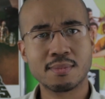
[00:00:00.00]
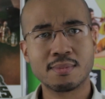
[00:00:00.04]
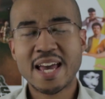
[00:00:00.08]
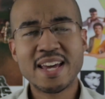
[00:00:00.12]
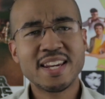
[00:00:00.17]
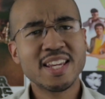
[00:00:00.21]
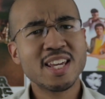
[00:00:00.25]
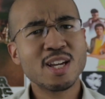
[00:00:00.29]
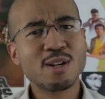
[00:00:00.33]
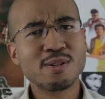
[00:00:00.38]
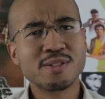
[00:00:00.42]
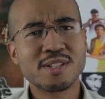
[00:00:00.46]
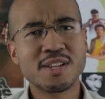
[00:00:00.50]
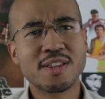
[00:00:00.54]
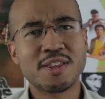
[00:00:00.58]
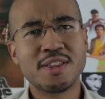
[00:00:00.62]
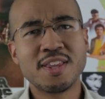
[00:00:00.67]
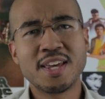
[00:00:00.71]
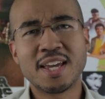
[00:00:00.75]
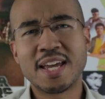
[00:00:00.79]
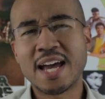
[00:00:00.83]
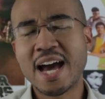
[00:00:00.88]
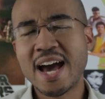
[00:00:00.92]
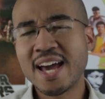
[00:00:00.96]
And here's the
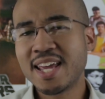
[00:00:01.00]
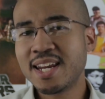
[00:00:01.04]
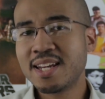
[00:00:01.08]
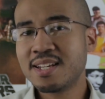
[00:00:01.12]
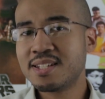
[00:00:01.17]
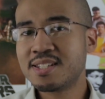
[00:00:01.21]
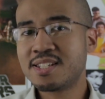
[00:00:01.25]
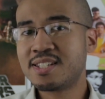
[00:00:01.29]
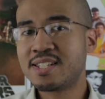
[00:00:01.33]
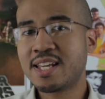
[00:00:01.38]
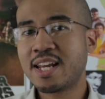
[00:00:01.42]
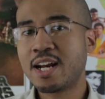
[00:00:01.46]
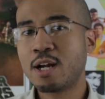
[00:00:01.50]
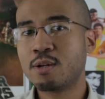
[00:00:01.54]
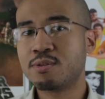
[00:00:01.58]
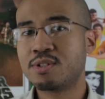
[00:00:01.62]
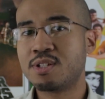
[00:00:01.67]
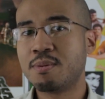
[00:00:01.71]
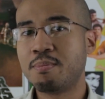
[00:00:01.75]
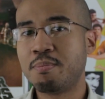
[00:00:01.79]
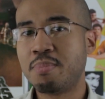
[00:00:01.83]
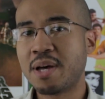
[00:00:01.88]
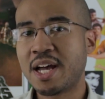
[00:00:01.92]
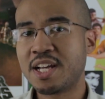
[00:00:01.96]
thing, I didn't set out
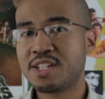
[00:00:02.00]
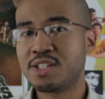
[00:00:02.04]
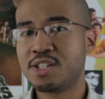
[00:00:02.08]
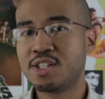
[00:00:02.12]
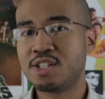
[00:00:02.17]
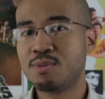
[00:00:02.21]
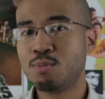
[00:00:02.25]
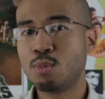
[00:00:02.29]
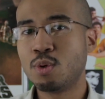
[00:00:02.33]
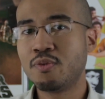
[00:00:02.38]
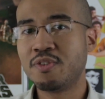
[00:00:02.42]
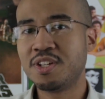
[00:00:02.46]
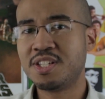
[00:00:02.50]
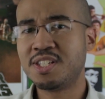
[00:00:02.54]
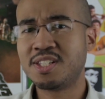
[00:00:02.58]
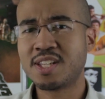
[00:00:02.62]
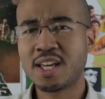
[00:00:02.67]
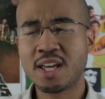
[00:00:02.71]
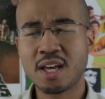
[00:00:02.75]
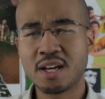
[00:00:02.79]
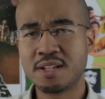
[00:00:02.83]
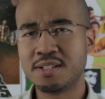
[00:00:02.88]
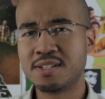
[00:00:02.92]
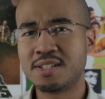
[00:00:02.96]
to bash this movie
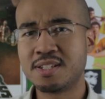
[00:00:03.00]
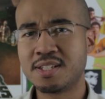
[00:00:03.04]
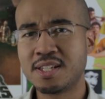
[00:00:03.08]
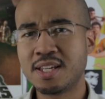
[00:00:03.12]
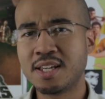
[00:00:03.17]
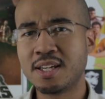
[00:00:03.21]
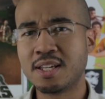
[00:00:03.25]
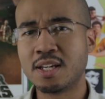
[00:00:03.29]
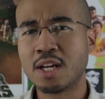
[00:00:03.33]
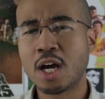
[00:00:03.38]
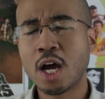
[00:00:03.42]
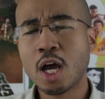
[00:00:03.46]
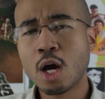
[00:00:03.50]
sight unseen.